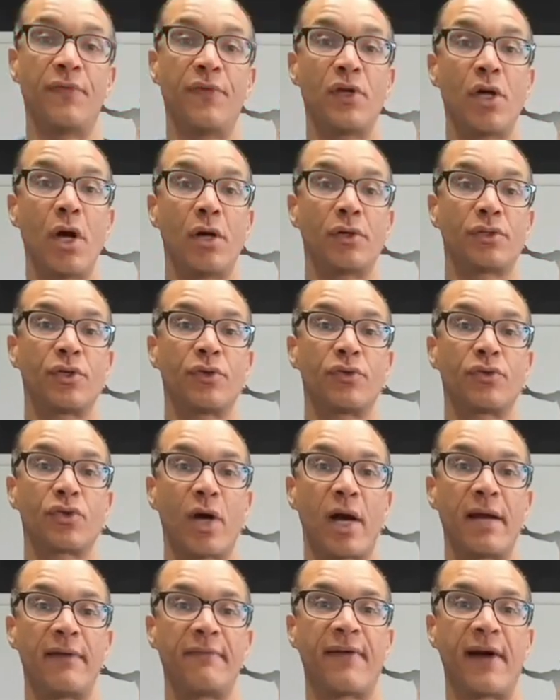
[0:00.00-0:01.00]
you go to
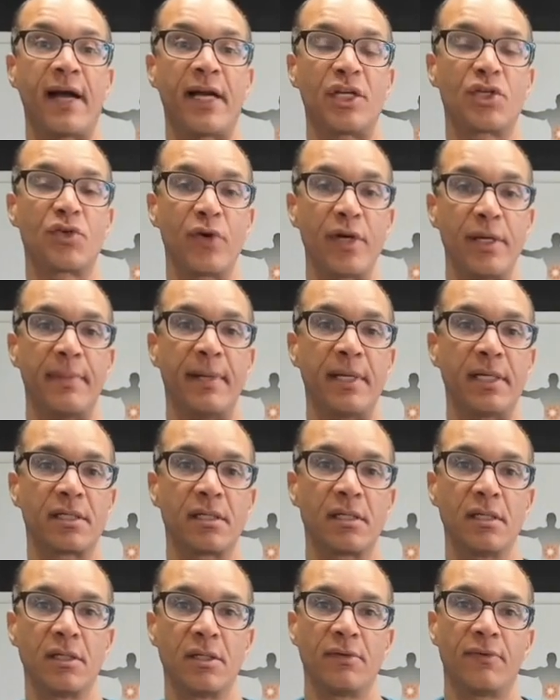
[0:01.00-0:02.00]
try and find treatment
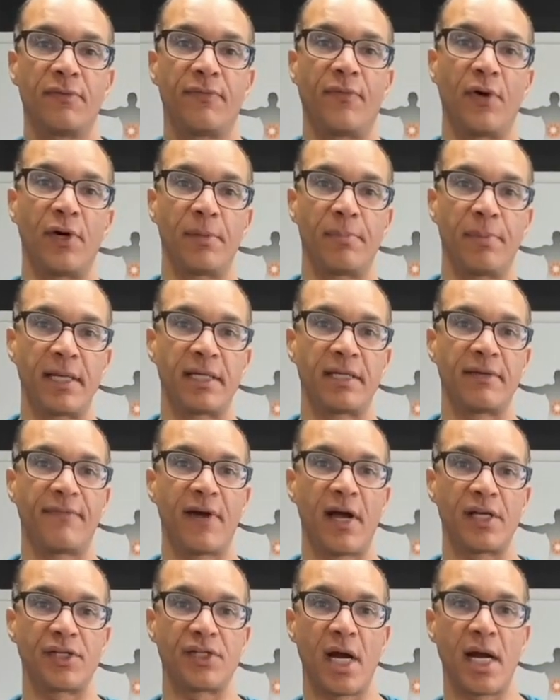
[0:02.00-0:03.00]
for your plantar
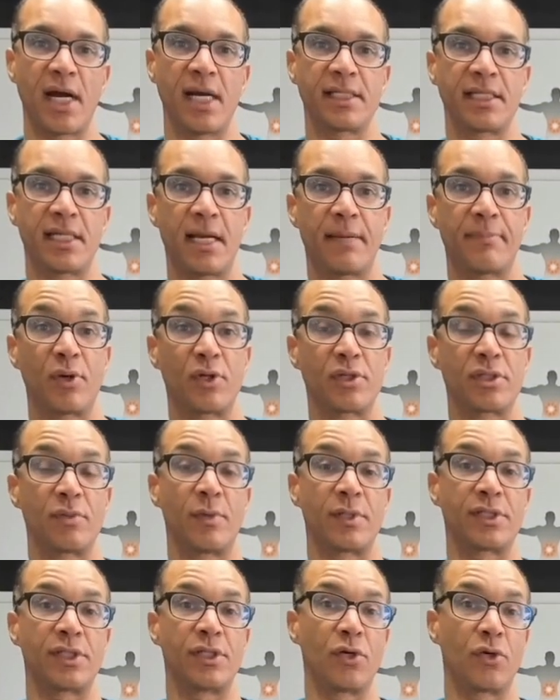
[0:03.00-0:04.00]
fasciitis and that person
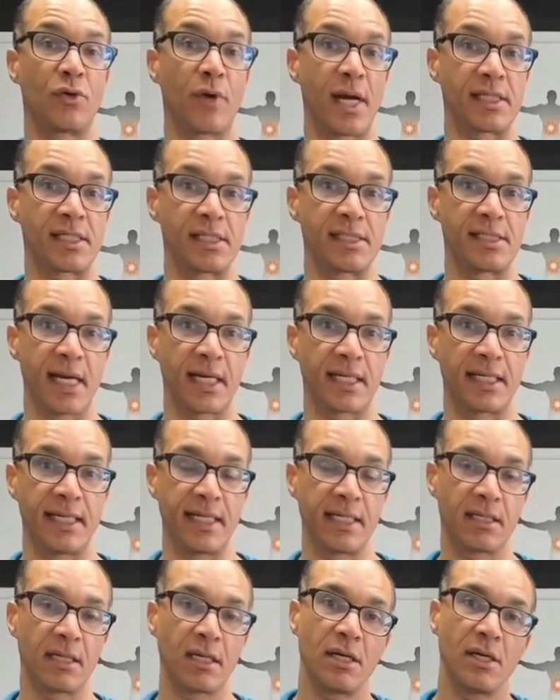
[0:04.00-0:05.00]
wants to do Graston
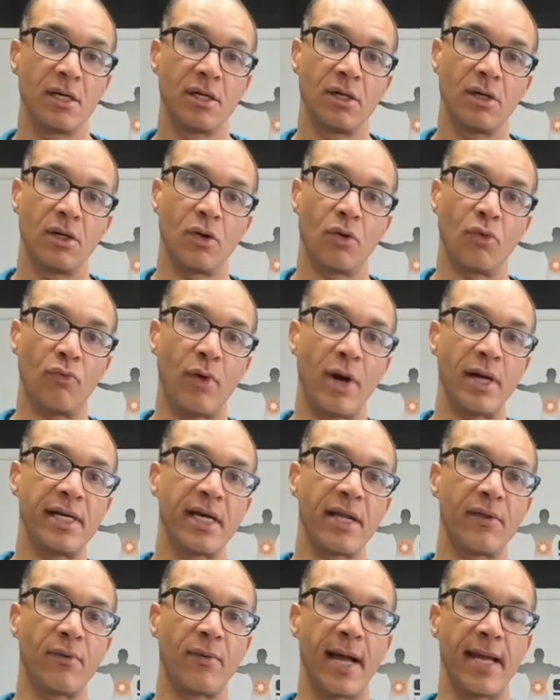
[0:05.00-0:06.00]
technique, run the
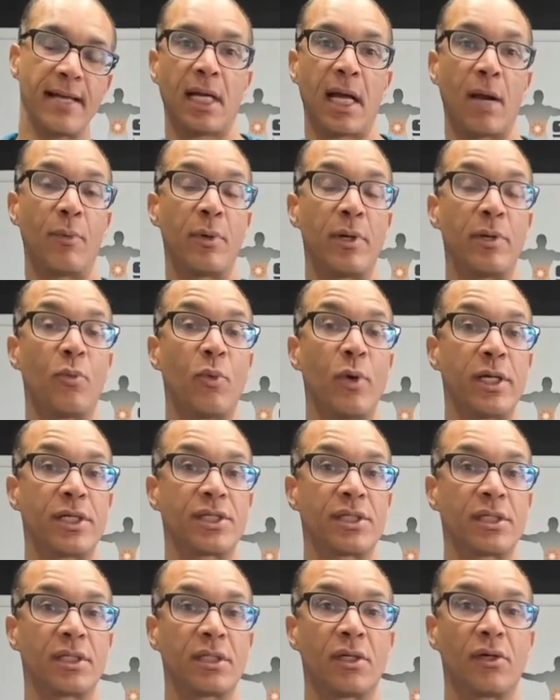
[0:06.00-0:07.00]
other way. I wouldn't
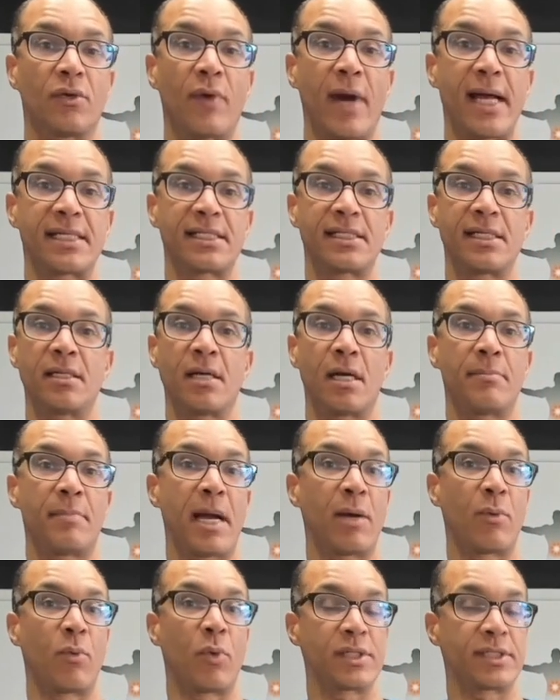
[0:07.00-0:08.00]
wish Graston on
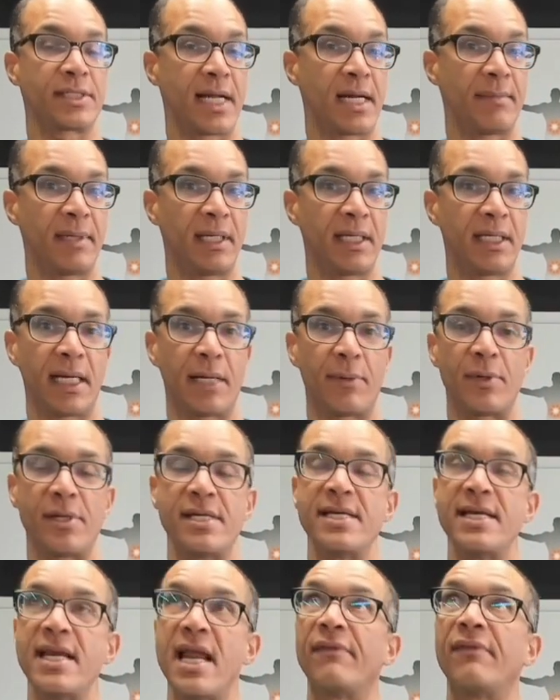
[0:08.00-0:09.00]
my worst enemy, and I would
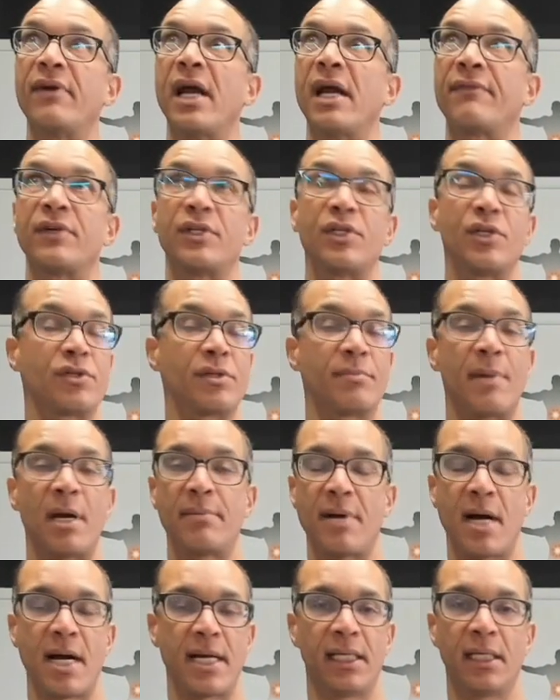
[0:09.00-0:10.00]
never ever do it to my
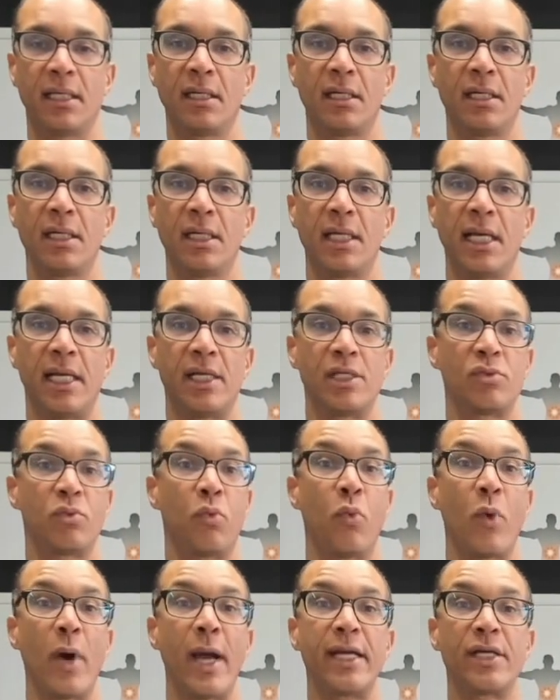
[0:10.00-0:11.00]
body. It is way